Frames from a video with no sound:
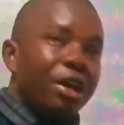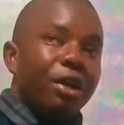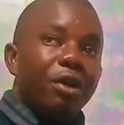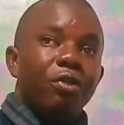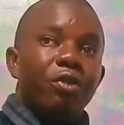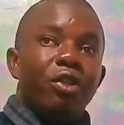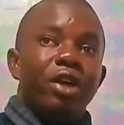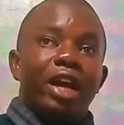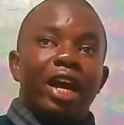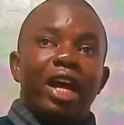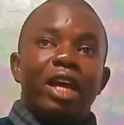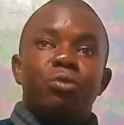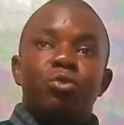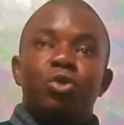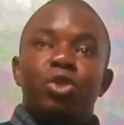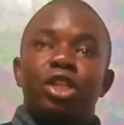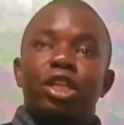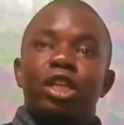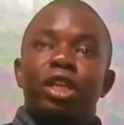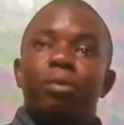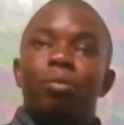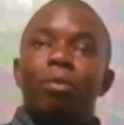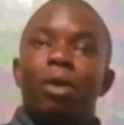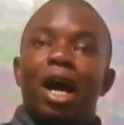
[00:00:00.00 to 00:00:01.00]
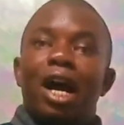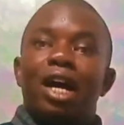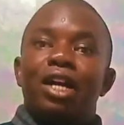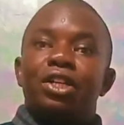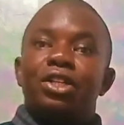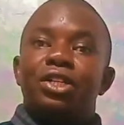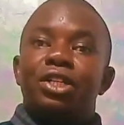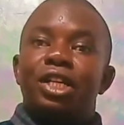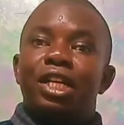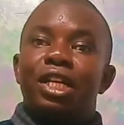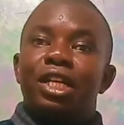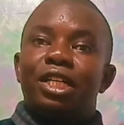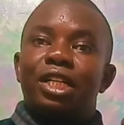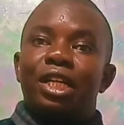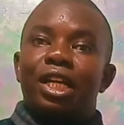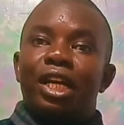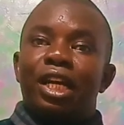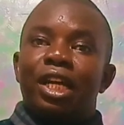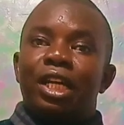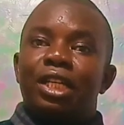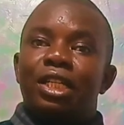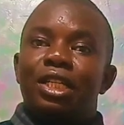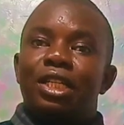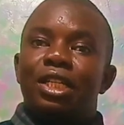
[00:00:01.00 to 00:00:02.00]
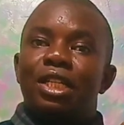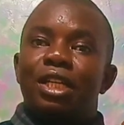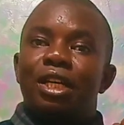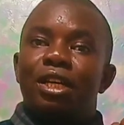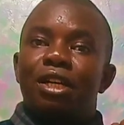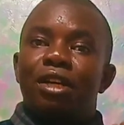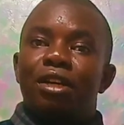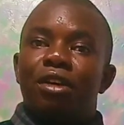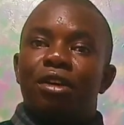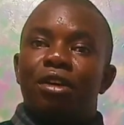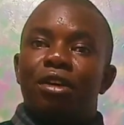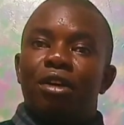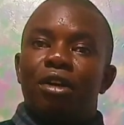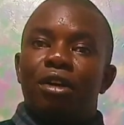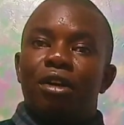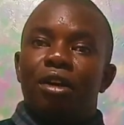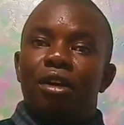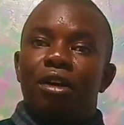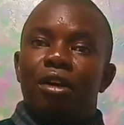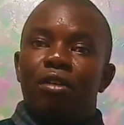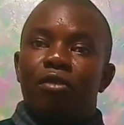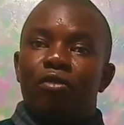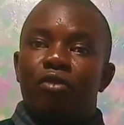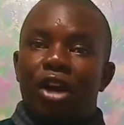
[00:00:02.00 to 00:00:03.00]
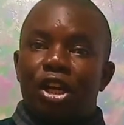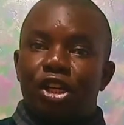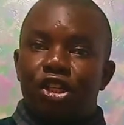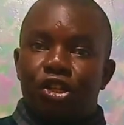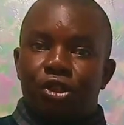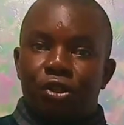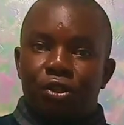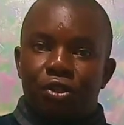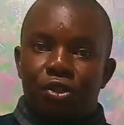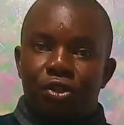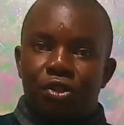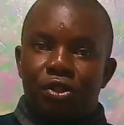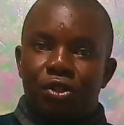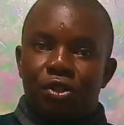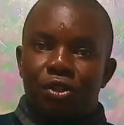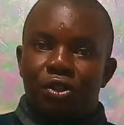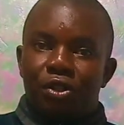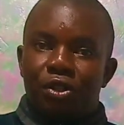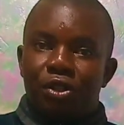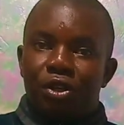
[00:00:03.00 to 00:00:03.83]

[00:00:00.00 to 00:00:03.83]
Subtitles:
the rhyme scheme and state its functions.